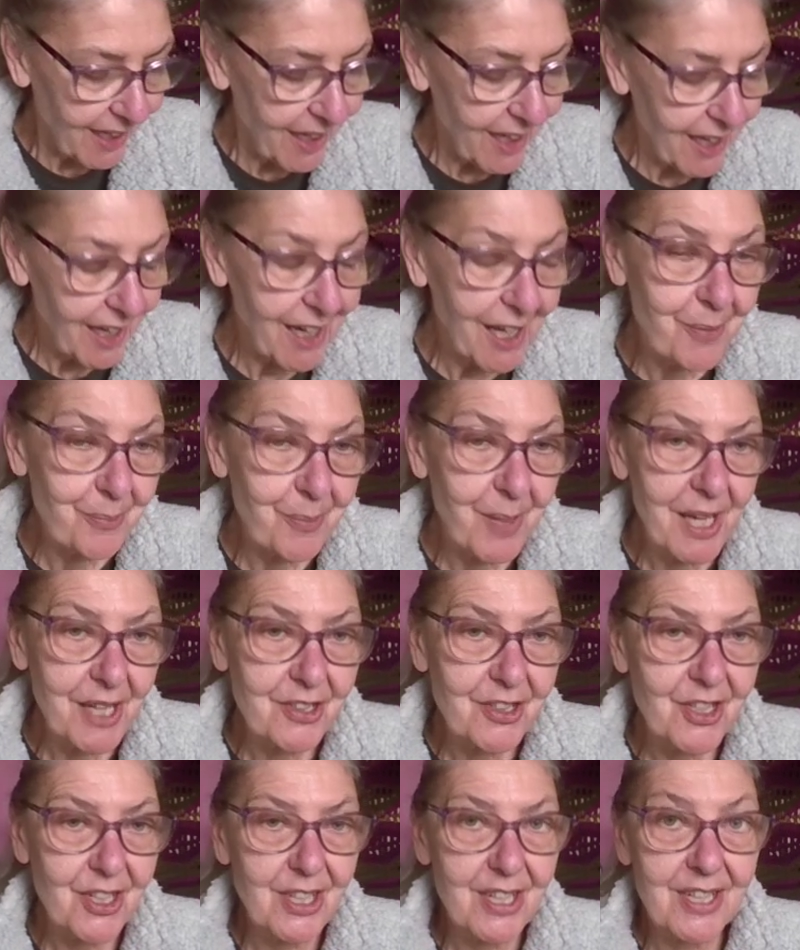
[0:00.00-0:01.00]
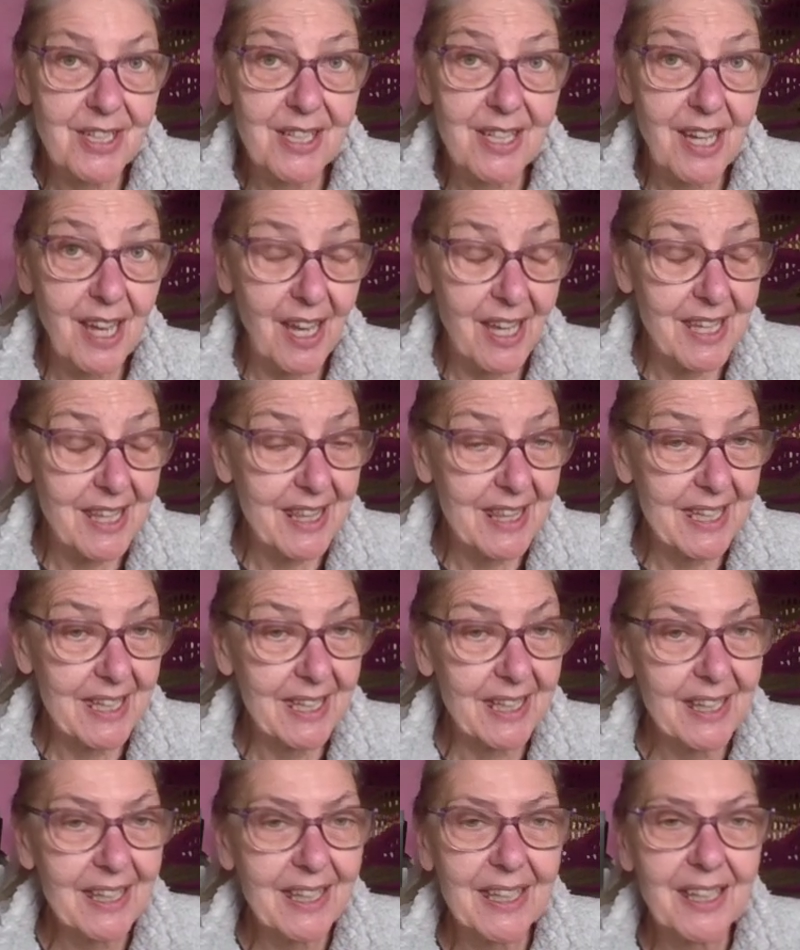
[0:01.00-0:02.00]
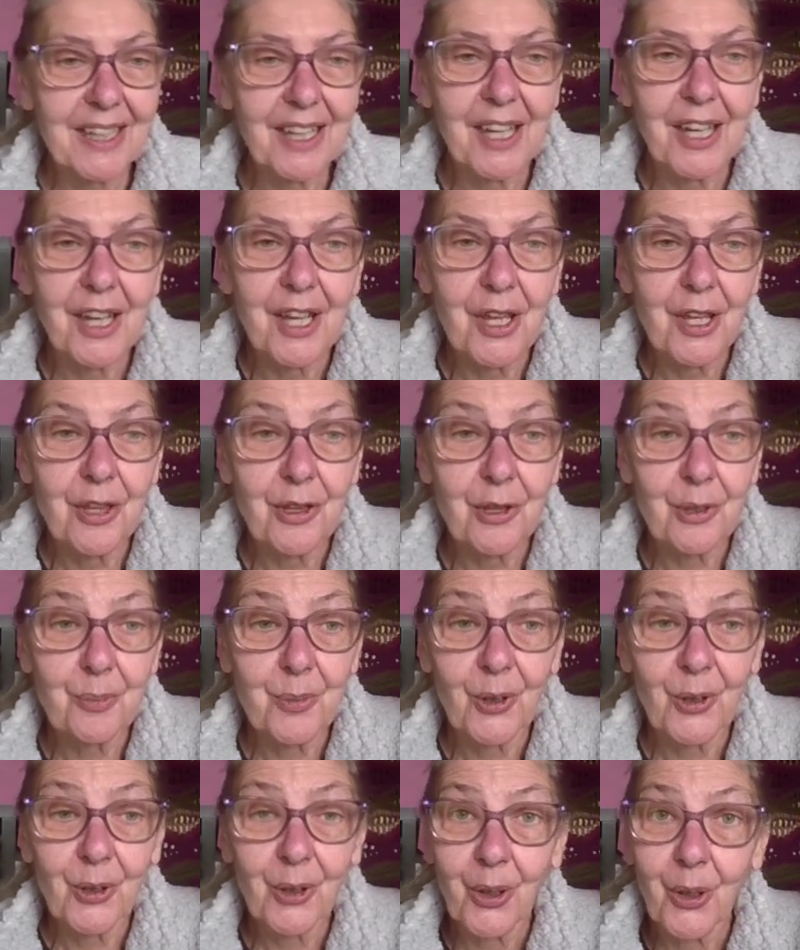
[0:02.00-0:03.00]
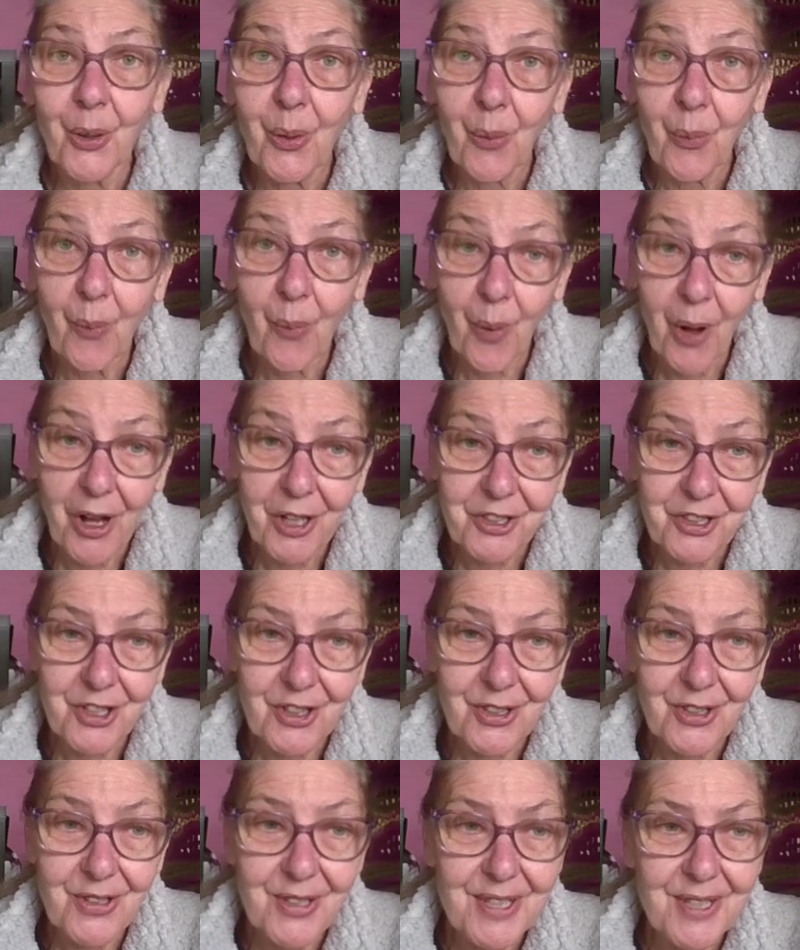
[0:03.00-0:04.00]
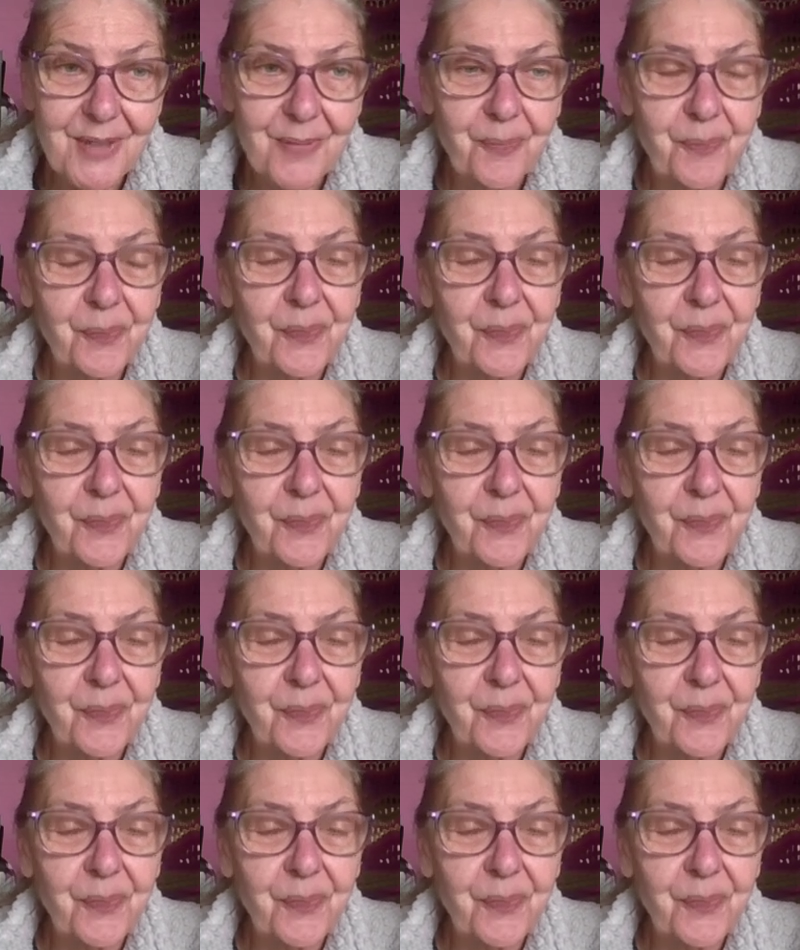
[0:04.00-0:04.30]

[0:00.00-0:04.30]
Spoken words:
And I mentioned, I think, the book Watchers.